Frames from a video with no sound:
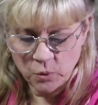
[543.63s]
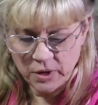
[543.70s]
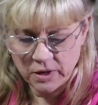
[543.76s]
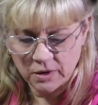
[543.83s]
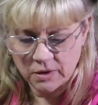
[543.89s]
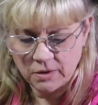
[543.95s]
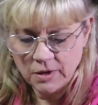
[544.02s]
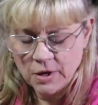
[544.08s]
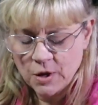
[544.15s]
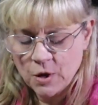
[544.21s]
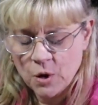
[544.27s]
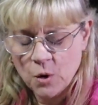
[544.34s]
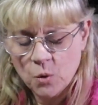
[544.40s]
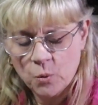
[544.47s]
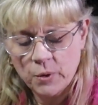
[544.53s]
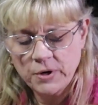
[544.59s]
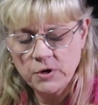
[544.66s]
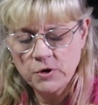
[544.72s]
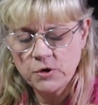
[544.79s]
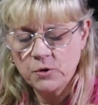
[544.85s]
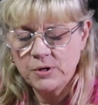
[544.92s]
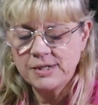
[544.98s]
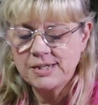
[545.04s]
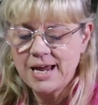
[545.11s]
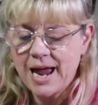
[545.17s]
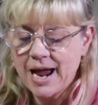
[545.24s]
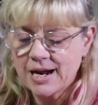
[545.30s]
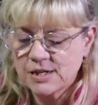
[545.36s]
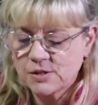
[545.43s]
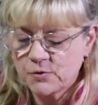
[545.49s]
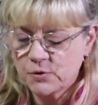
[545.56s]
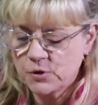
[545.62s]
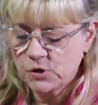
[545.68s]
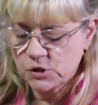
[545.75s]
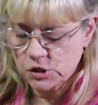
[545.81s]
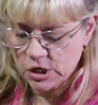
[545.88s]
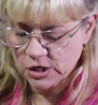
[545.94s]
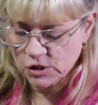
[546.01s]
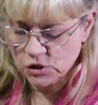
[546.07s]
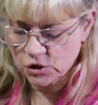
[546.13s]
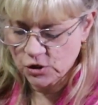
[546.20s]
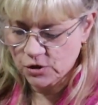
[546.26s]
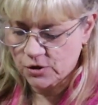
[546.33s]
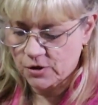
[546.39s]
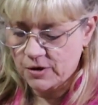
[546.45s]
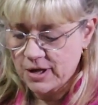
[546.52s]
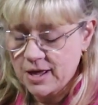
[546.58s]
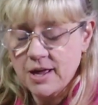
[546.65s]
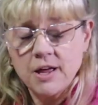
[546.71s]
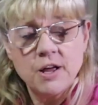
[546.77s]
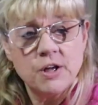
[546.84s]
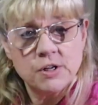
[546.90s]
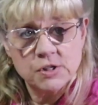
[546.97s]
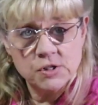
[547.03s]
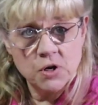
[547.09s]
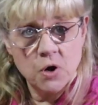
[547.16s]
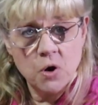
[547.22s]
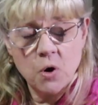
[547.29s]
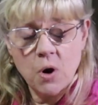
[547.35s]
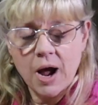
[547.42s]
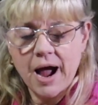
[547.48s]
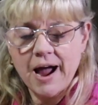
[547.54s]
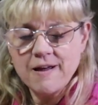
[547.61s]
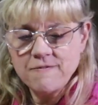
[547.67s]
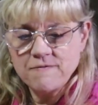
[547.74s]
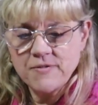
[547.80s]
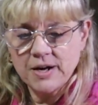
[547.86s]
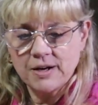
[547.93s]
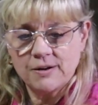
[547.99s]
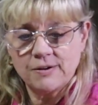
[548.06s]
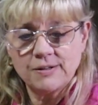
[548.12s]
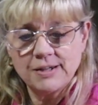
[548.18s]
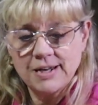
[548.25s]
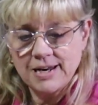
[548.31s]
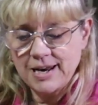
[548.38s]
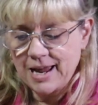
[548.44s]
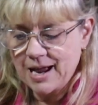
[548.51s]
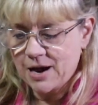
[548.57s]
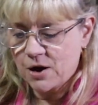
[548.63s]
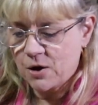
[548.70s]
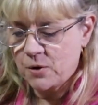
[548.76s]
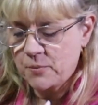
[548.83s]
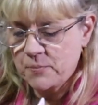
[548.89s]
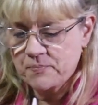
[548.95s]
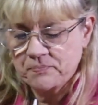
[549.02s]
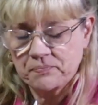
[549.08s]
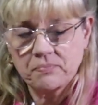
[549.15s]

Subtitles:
the wheel when you're doing tags for your junk journal. So I found now